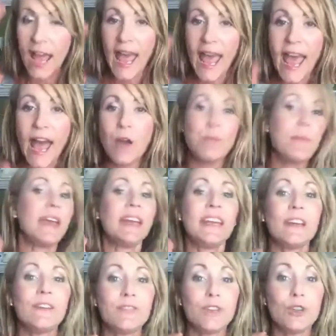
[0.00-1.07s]
How
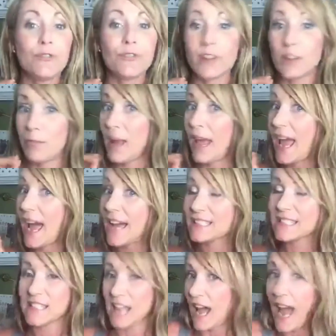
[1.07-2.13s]
many of you for the
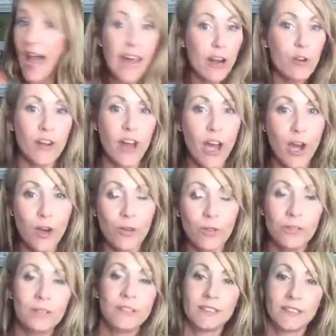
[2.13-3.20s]
past, I don't know,